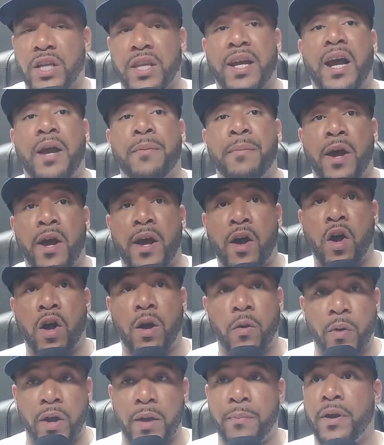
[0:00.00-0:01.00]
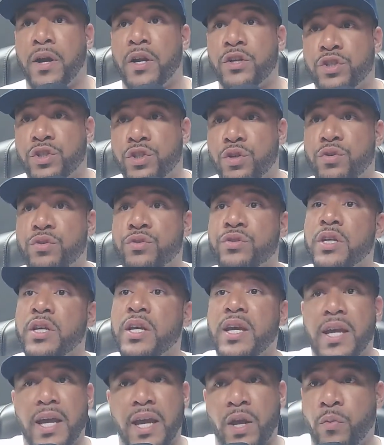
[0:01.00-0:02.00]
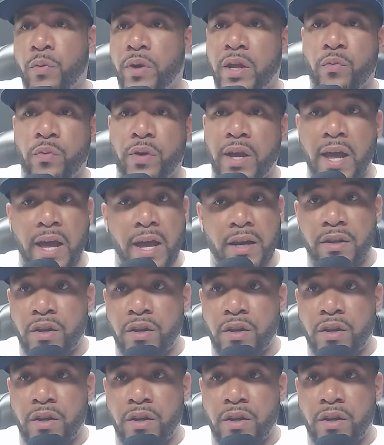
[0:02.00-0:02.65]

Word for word: Like I'd buy an all white pair of shoes, and we had,